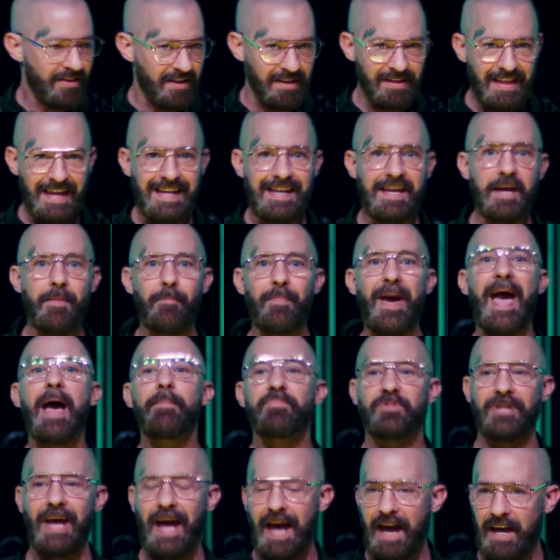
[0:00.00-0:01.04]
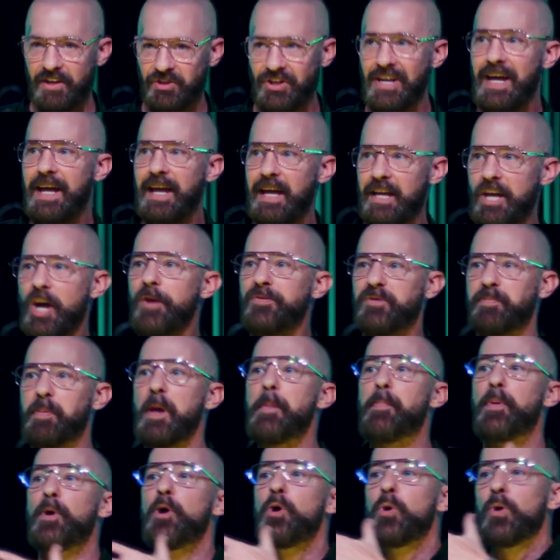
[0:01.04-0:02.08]
Then they get baptized. It helps
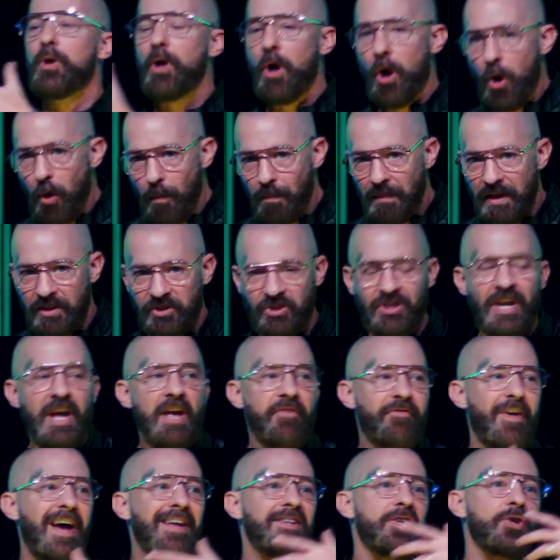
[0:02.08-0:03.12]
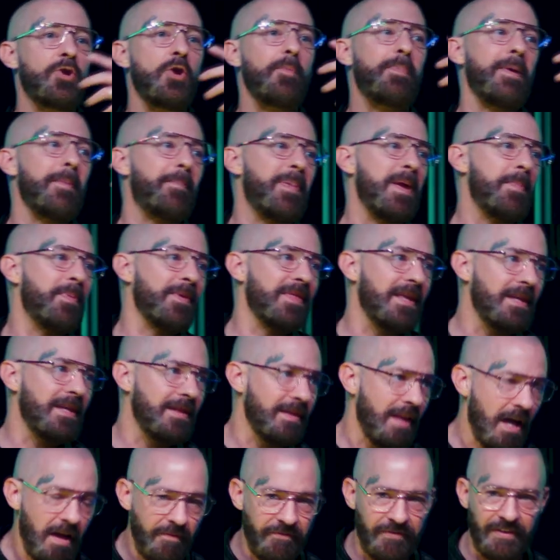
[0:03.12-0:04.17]
people who are homeless find a group of people that
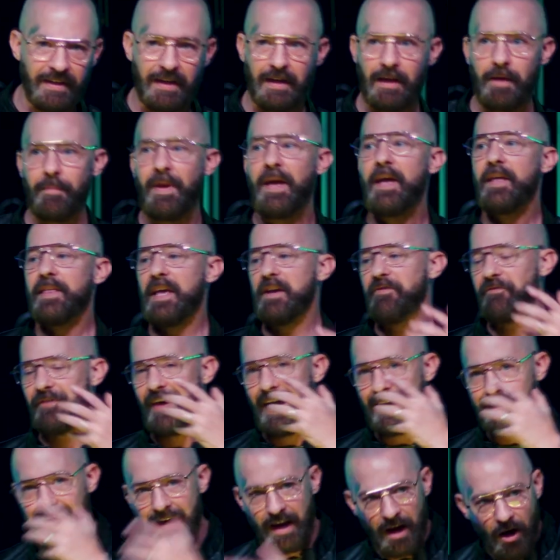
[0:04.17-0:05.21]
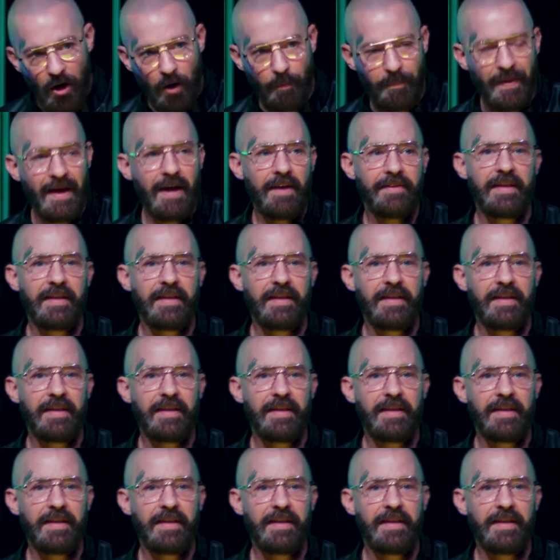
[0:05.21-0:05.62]
love them. They find help.